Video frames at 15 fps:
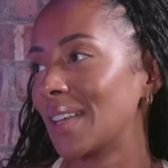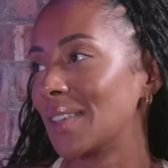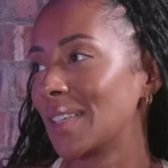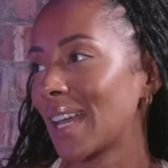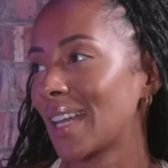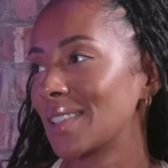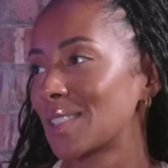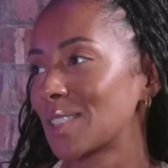Are you
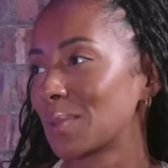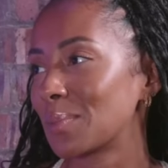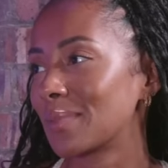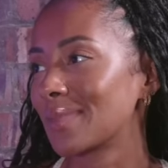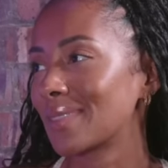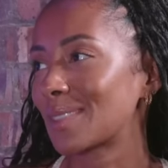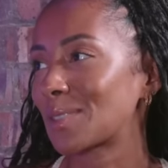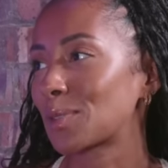getting
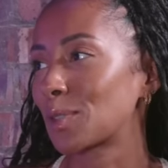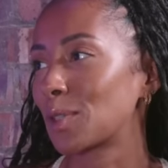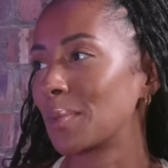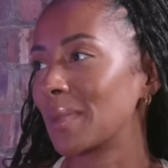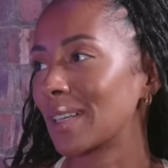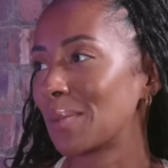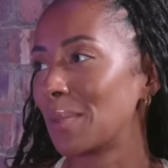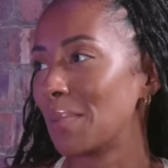some
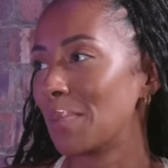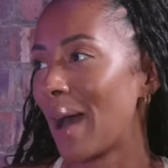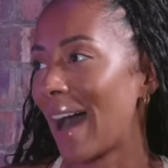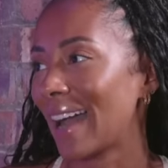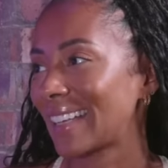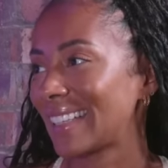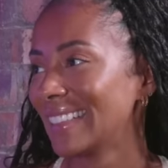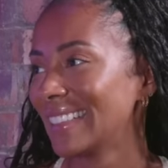trauma coming
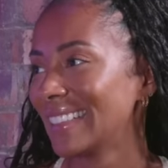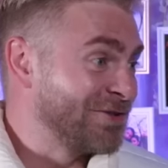back?